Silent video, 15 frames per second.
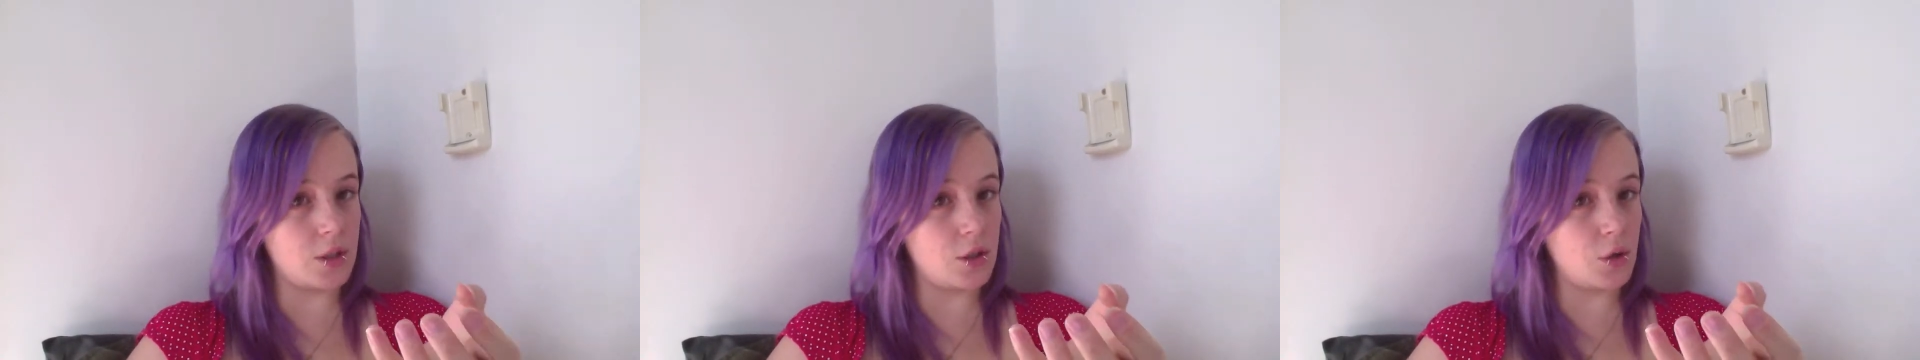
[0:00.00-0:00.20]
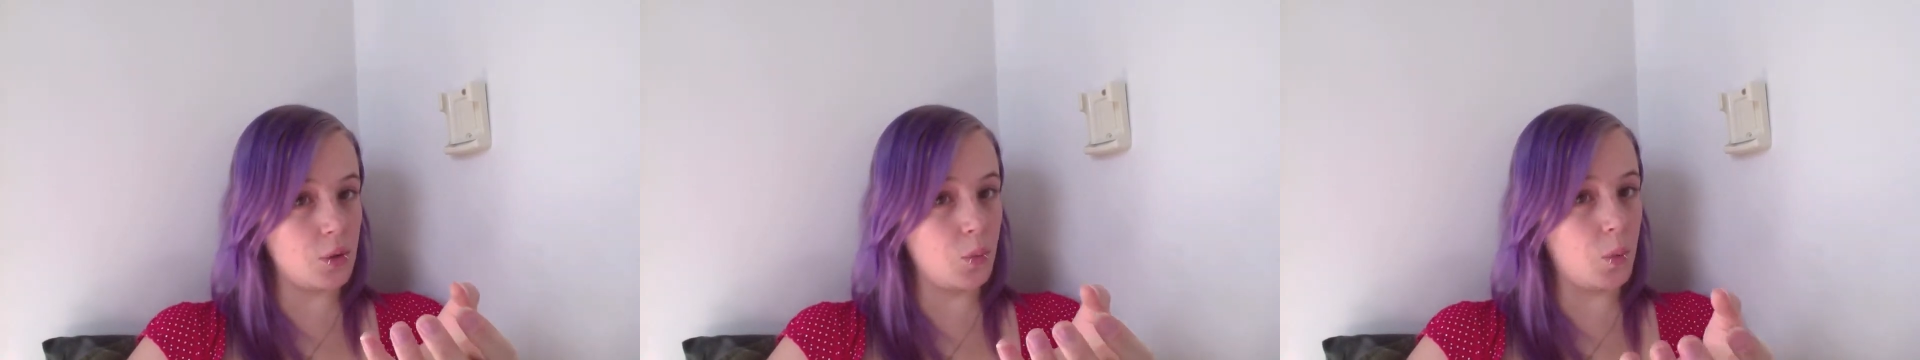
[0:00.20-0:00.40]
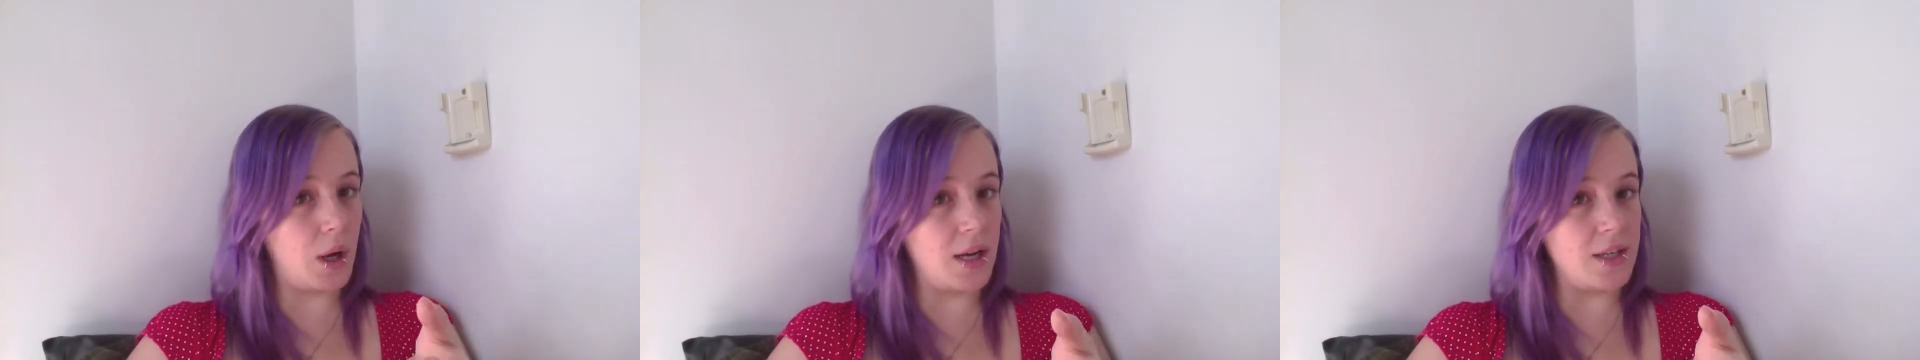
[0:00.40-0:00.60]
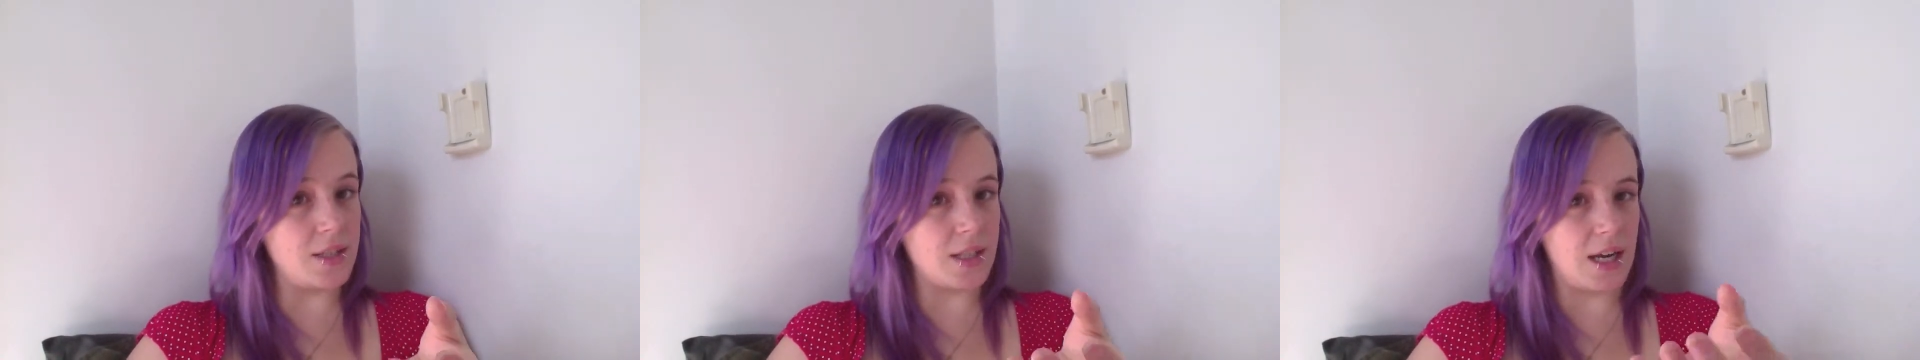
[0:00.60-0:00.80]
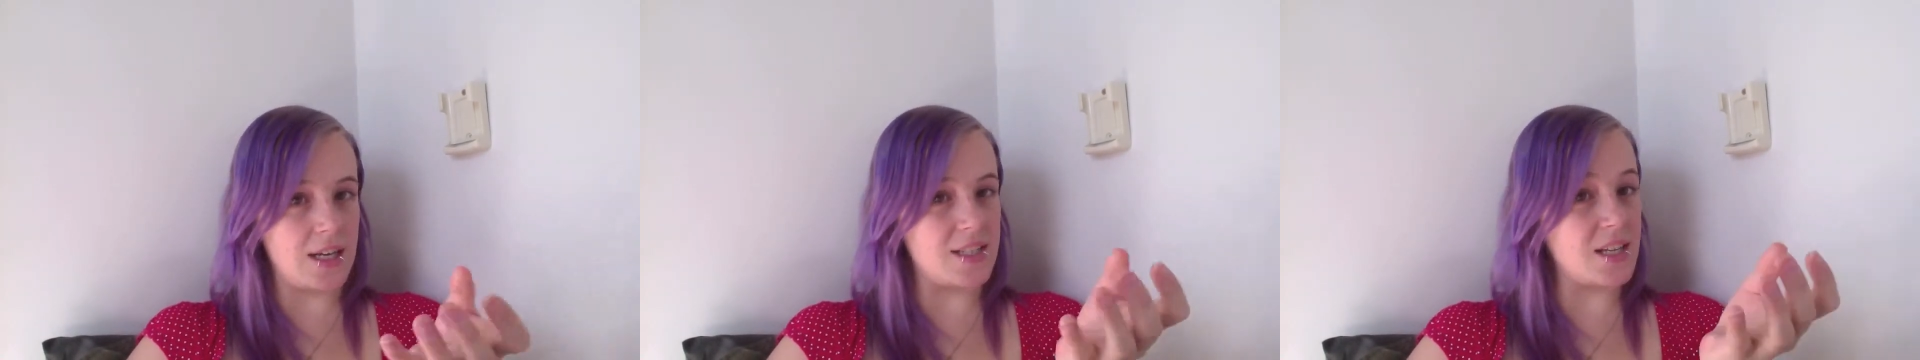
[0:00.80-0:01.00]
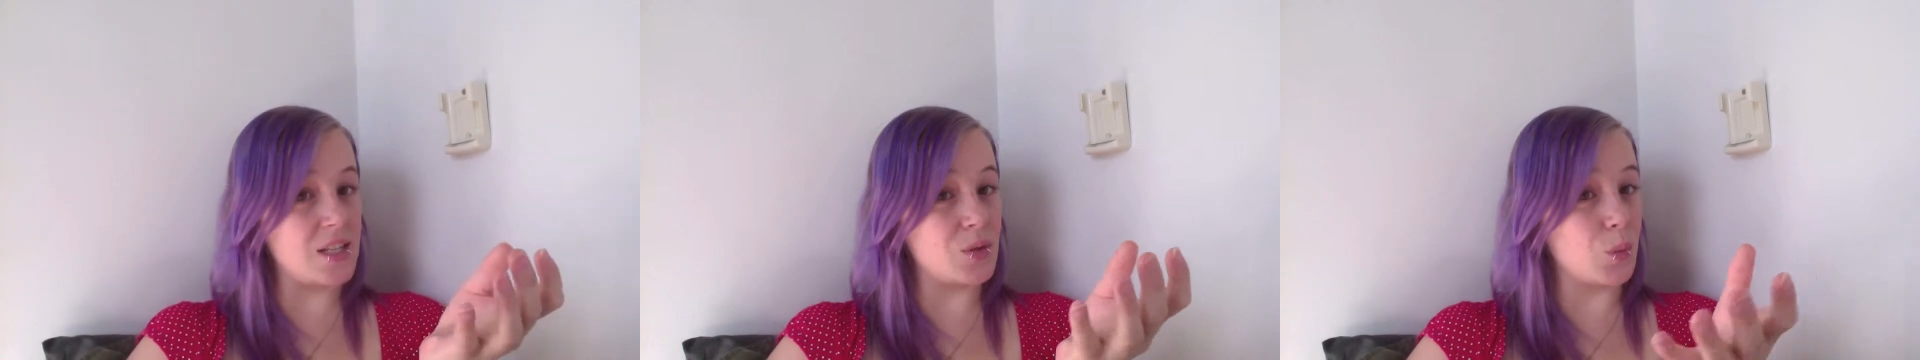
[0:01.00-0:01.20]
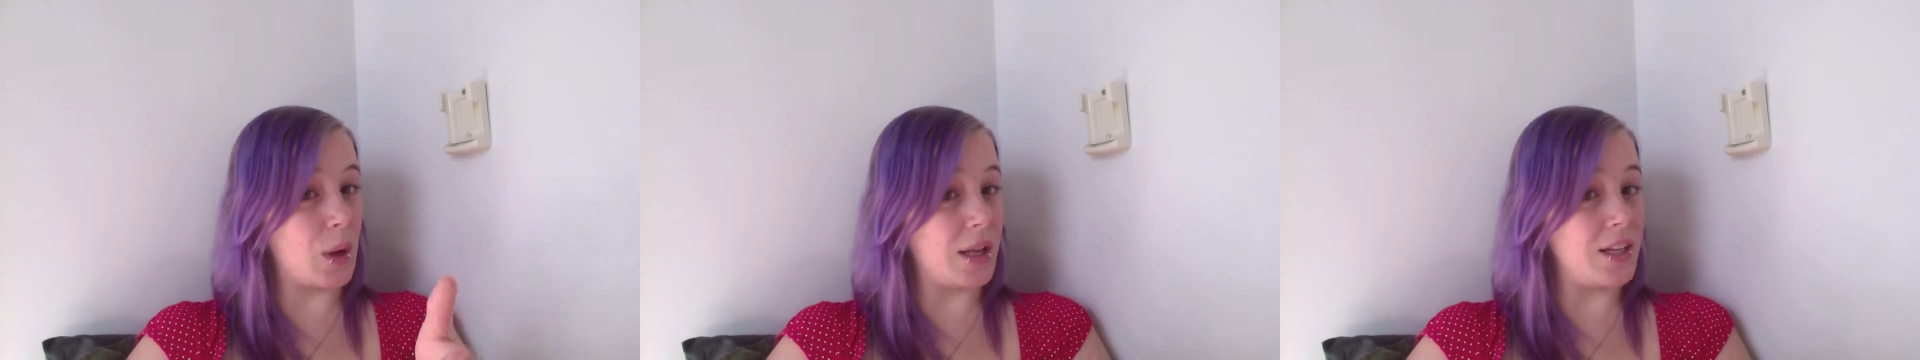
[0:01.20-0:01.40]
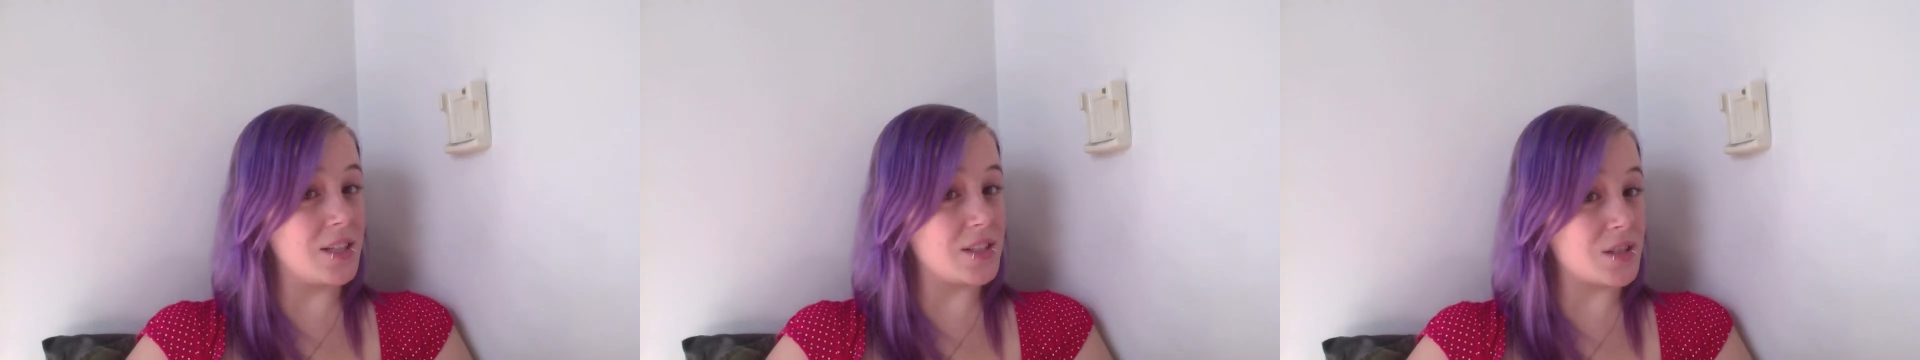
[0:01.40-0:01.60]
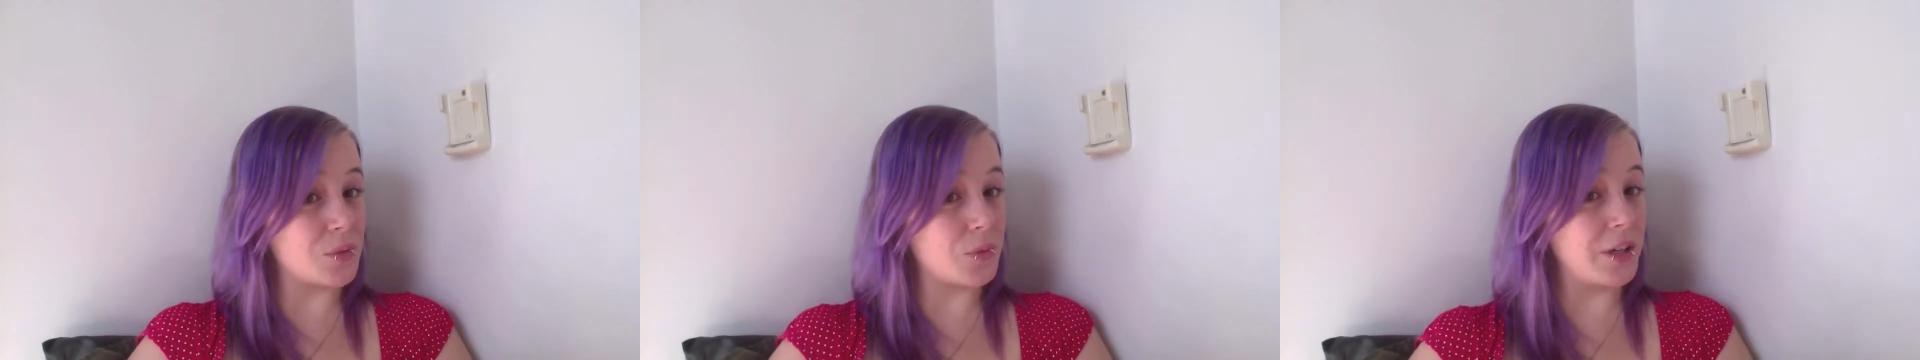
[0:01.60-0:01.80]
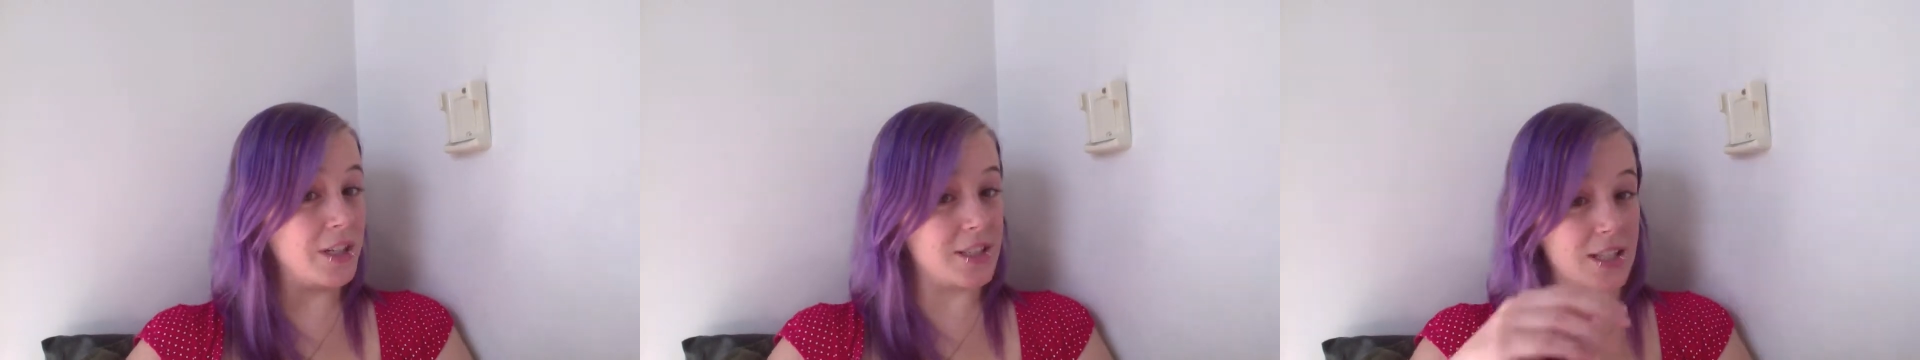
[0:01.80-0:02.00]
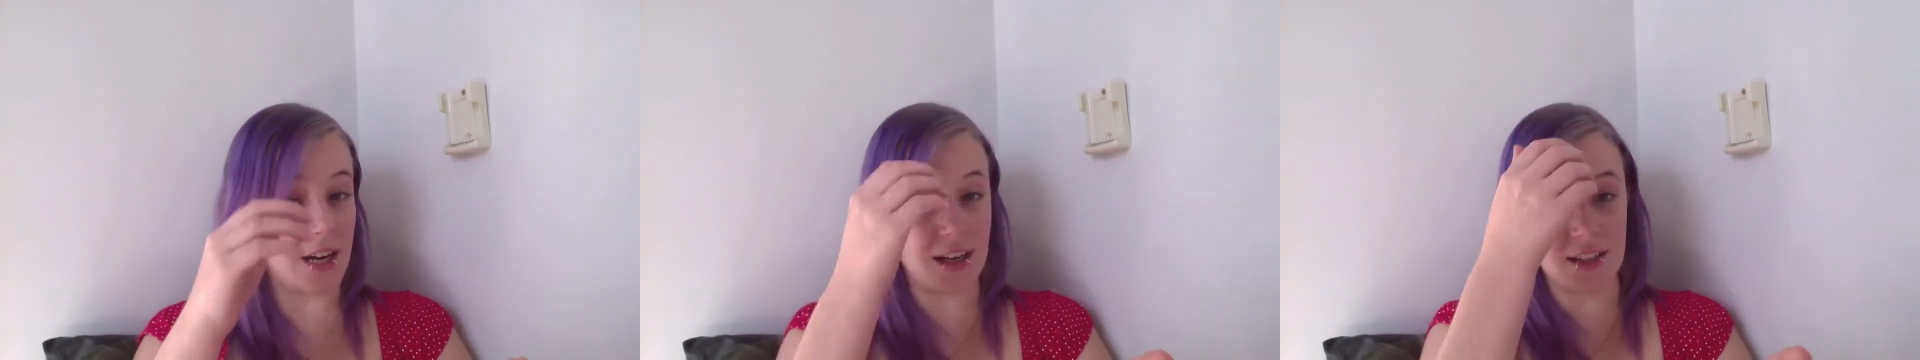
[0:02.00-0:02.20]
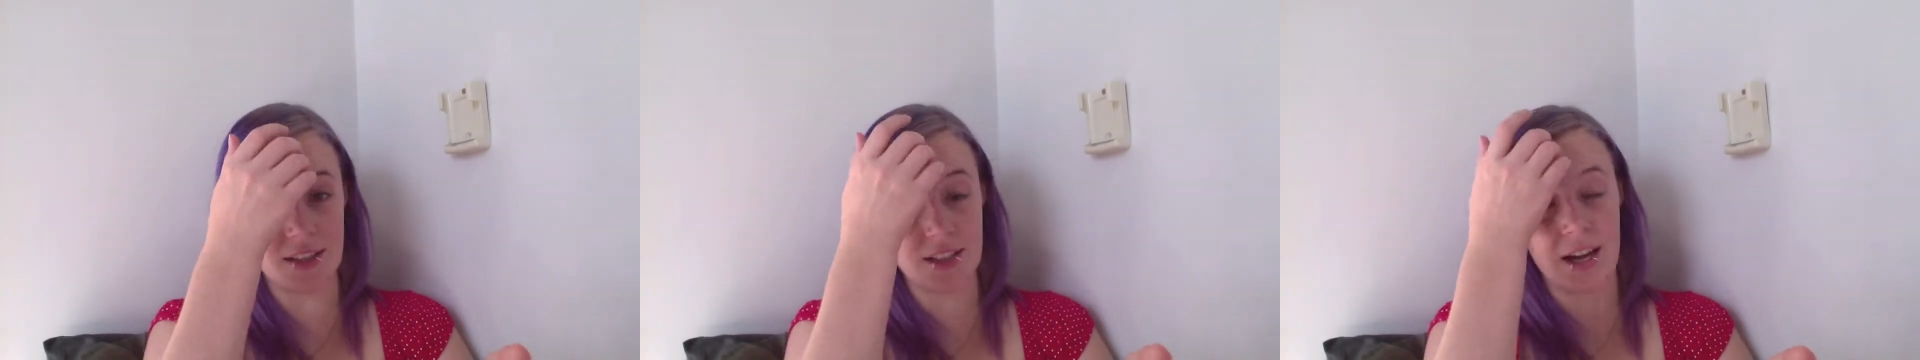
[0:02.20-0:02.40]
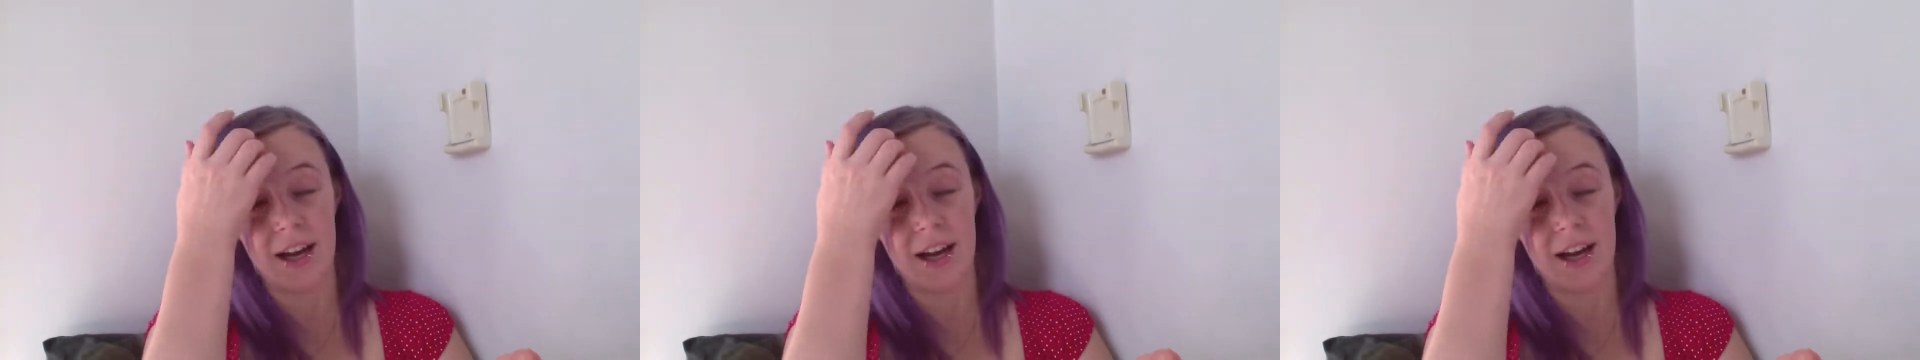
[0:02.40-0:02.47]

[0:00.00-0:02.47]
two white dice as well as the red dice,